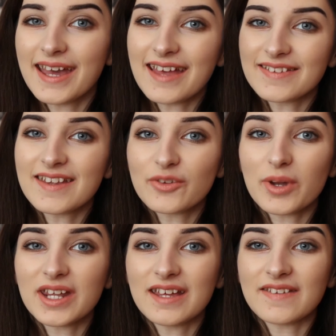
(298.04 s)
Okay, so this
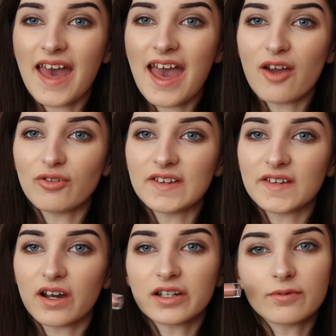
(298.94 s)
one is Aries.
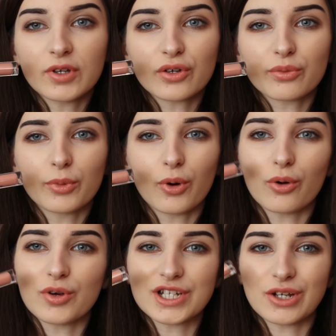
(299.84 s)
It kind of looks more
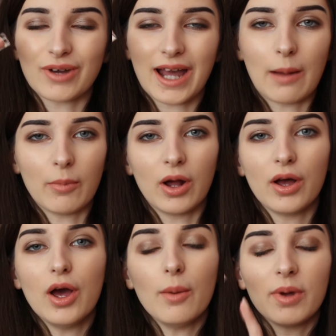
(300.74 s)
orangey on camera,
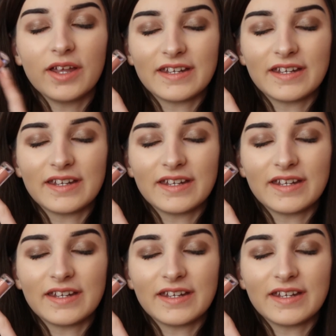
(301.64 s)
but it